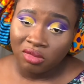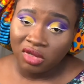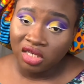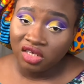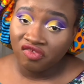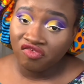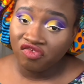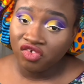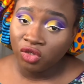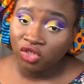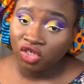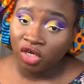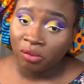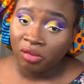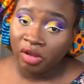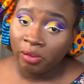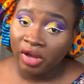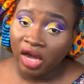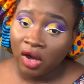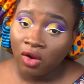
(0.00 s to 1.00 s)
in the future,
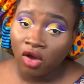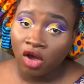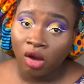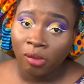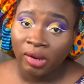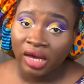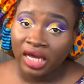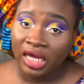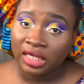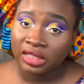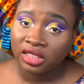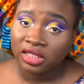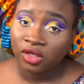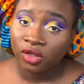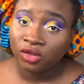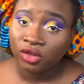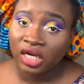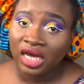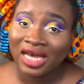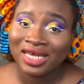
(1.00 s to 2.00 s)
maybe I'll come back and
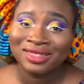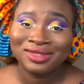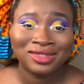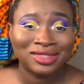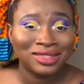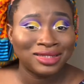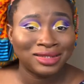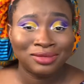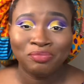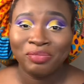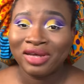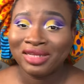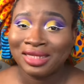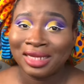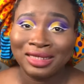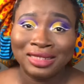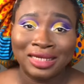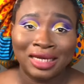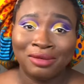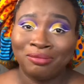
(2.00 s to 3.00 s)
tell you guys it's
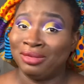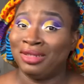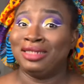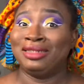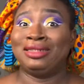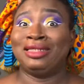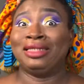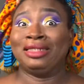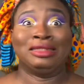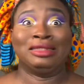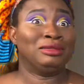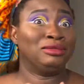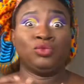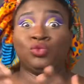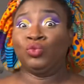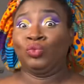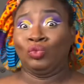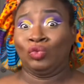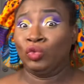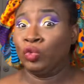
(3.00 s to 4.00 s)
better than plantain.
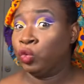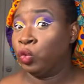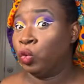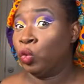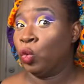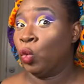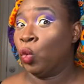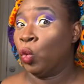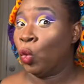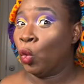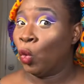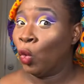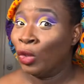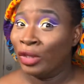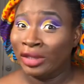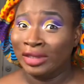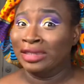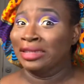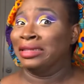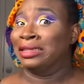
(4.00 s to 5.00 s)

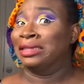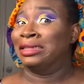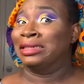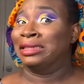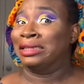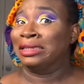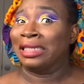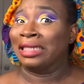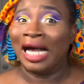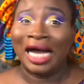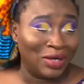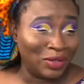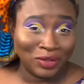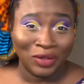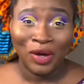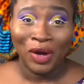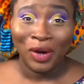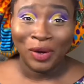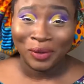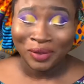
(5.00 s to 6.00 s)
I don't
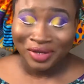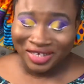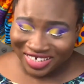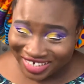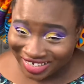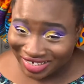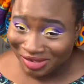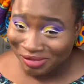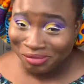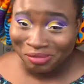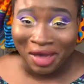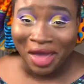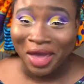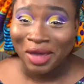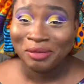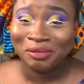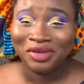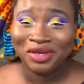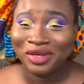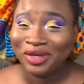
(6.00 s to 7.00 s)
know.
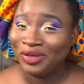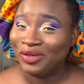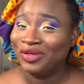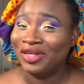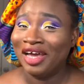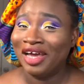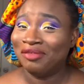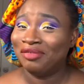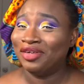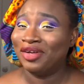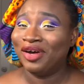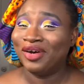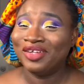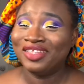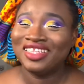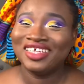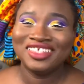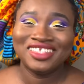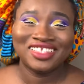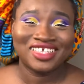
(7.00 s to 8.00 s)
Maybe, you never
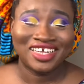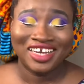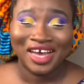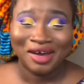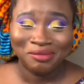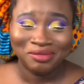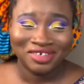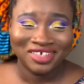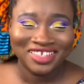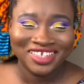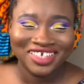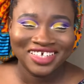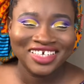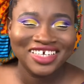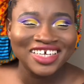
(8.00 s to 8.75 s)
know, things can happen.